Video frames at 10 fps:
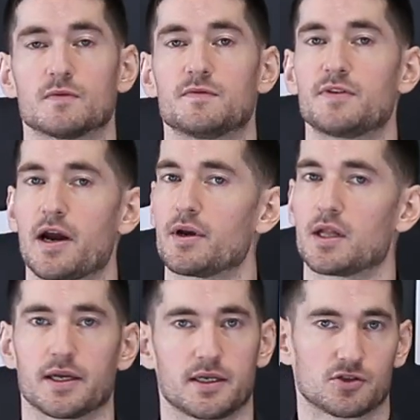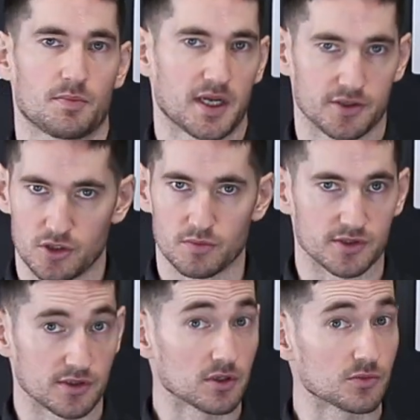very likely surpass
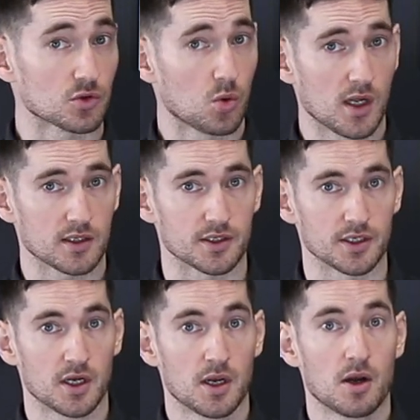humans in terms of quality,